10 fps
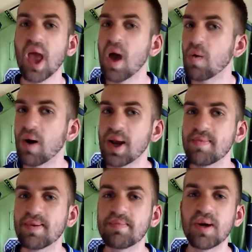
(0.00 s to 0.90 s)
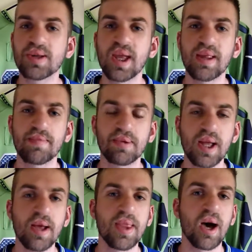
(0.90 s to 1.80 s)
Why do football teams
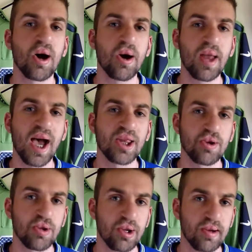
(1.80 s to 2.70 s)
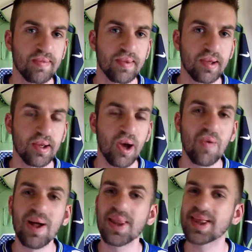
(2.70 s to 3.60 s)
play on that hard AstroTurf?
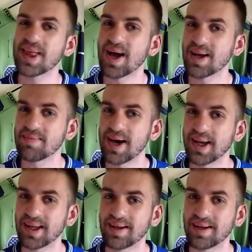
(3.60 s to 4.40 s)
Well, let's talk about it.